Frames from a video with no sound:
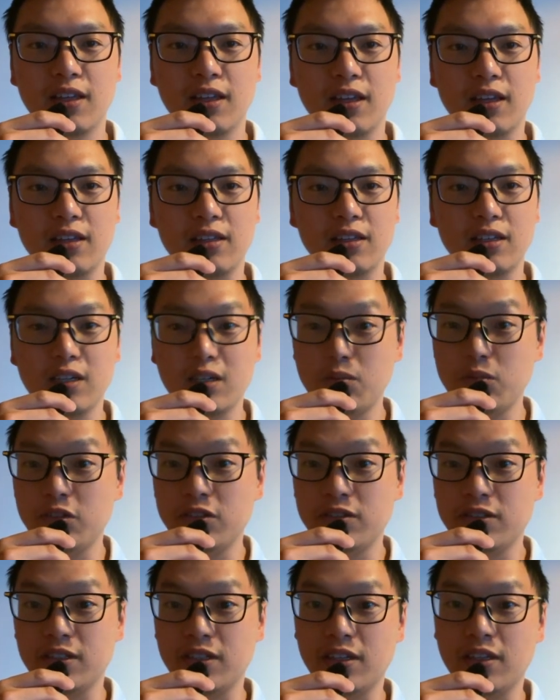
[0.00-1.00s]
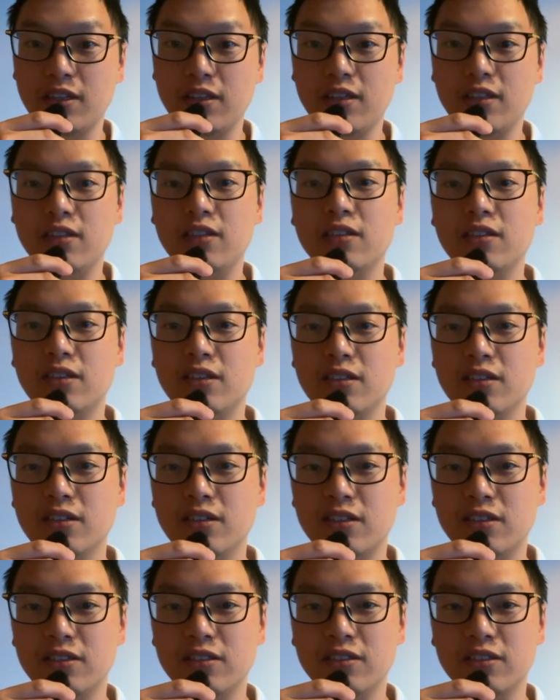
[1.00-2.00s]
And here I'm using it in
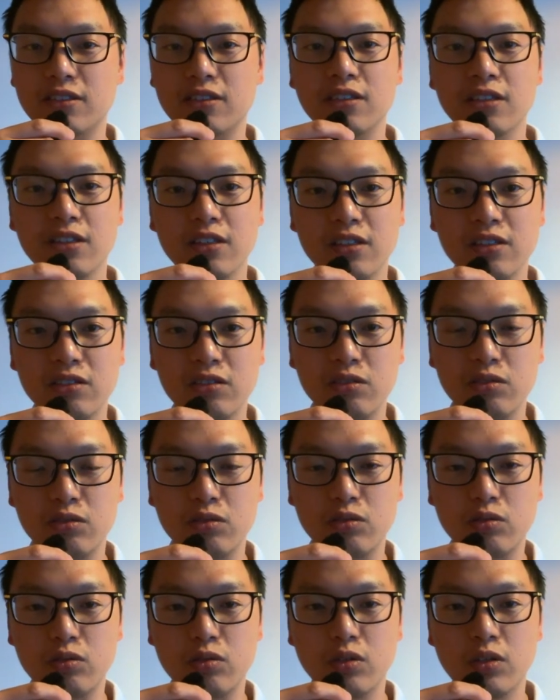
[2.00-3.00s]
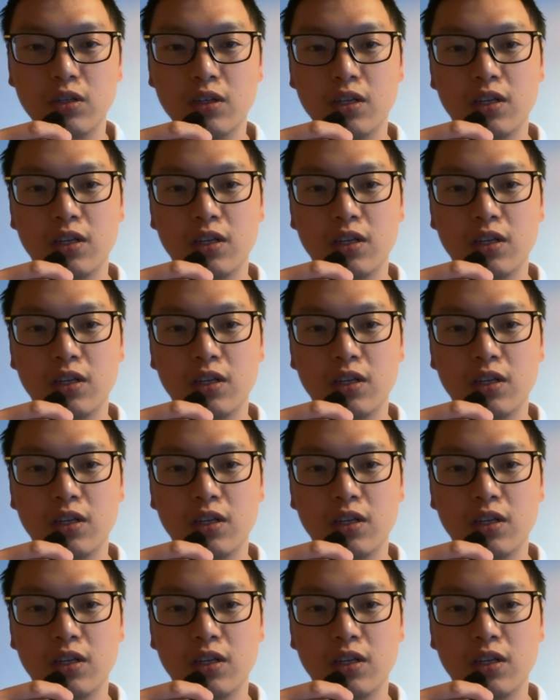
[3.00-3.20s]
Cursor, so